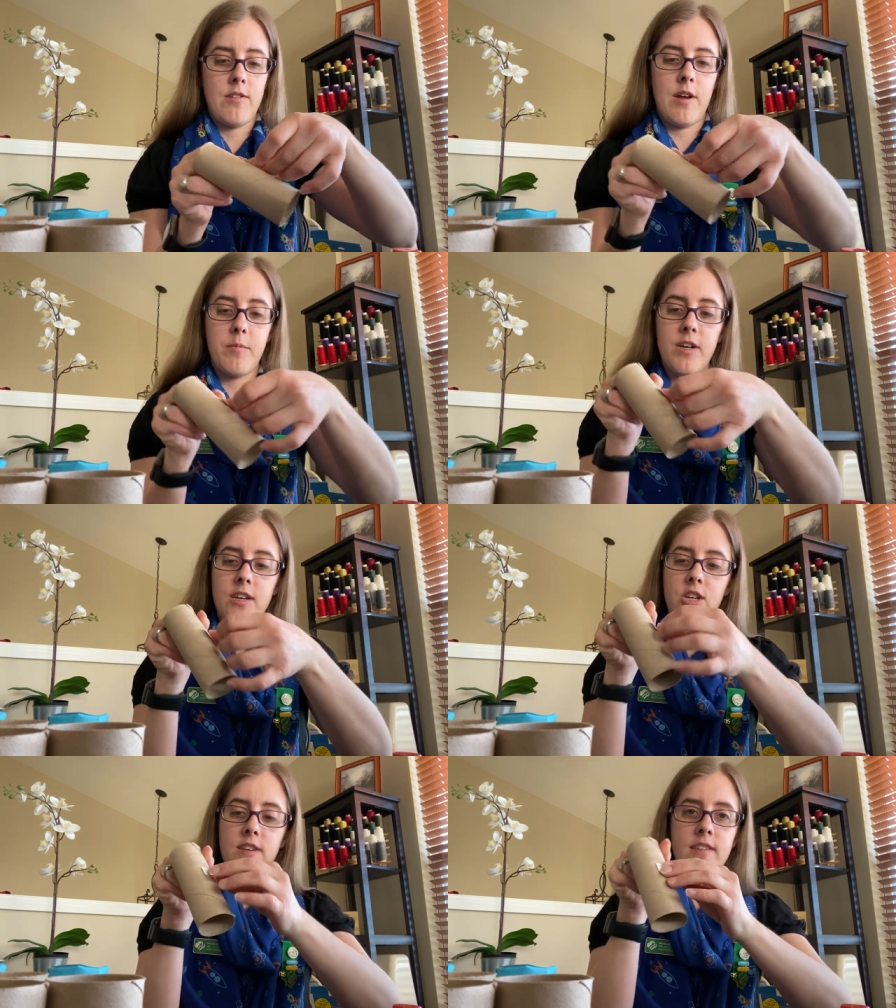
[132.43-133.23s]
So I'm going
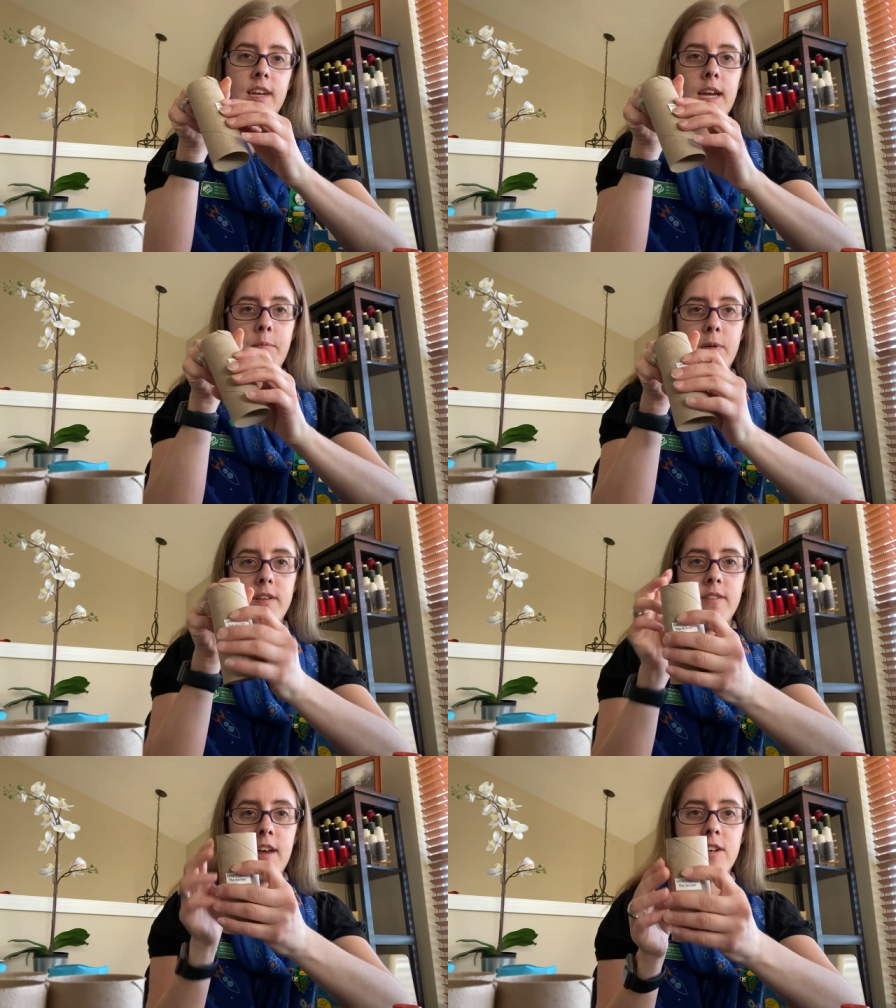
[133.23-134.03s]
to just tape
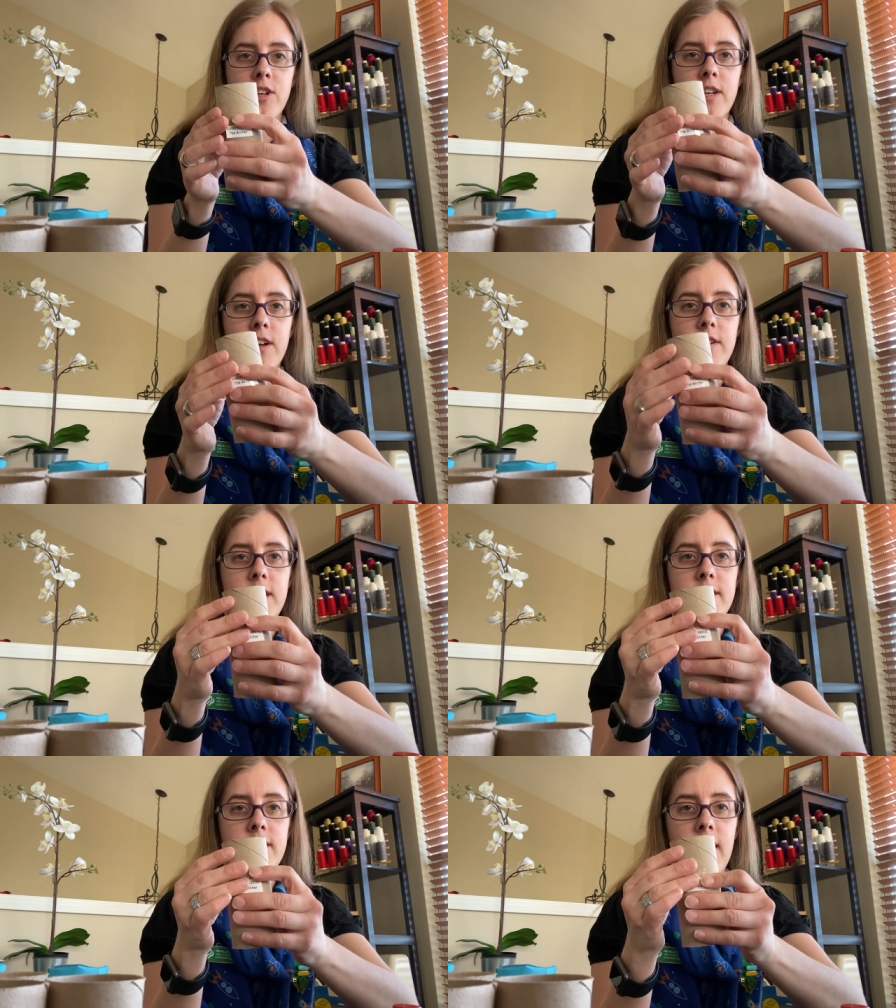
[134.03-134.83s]

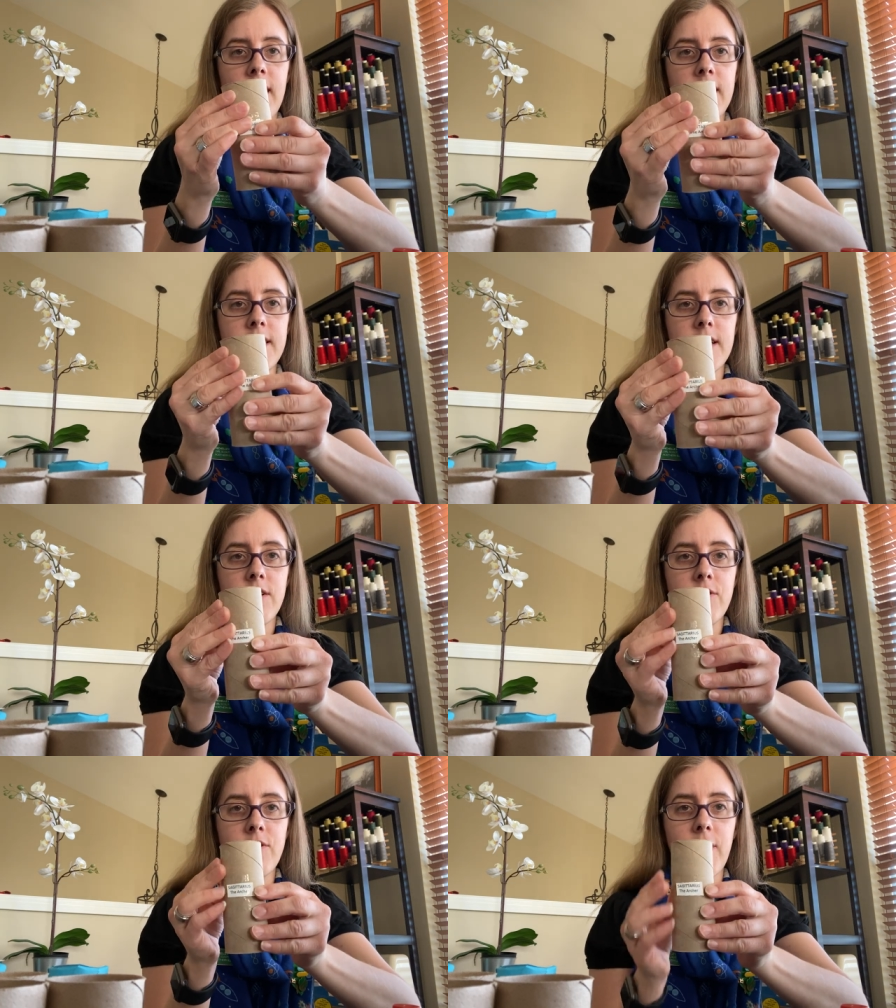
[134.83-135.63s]
Sagittarius on
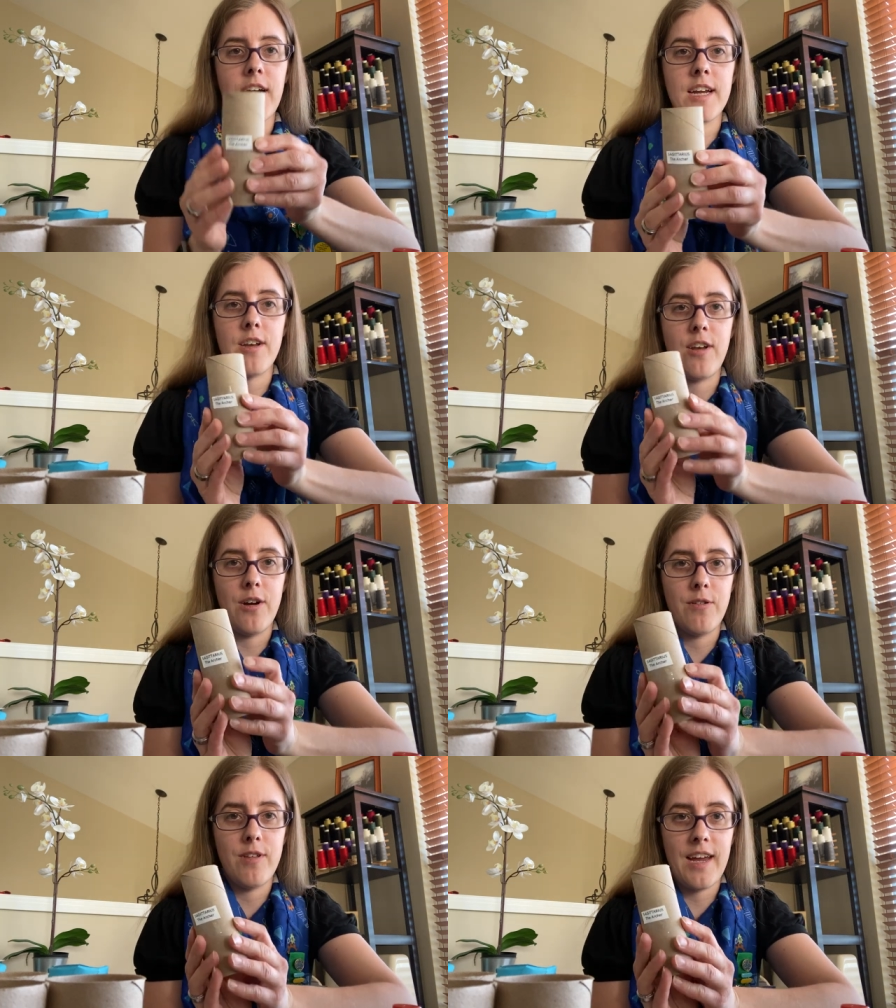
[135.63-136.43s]
there so I
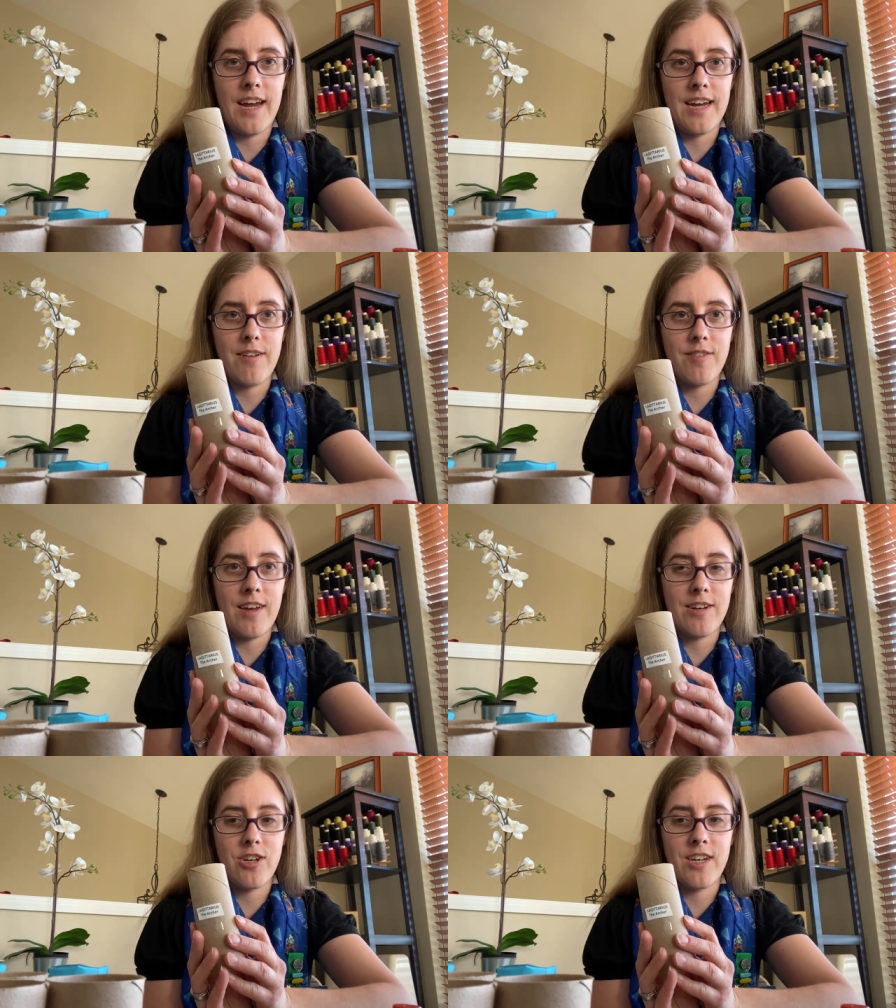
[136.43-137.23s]
know that I have
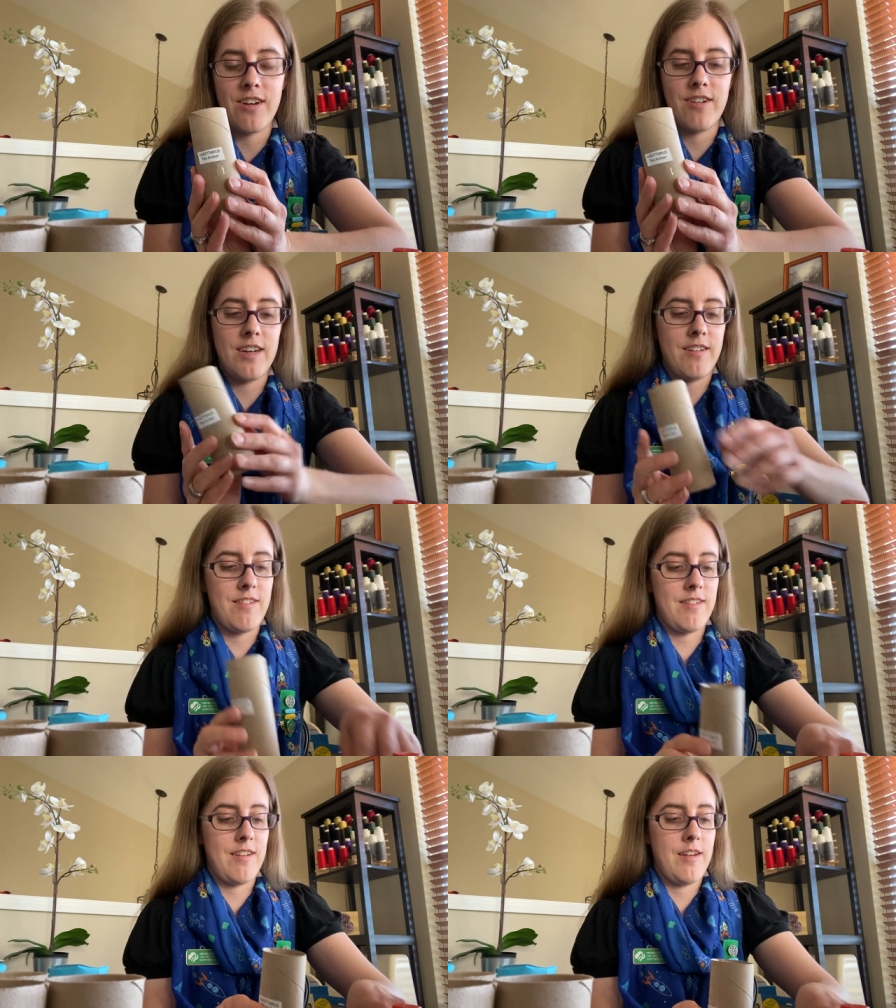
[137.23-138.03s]
Sagittarius.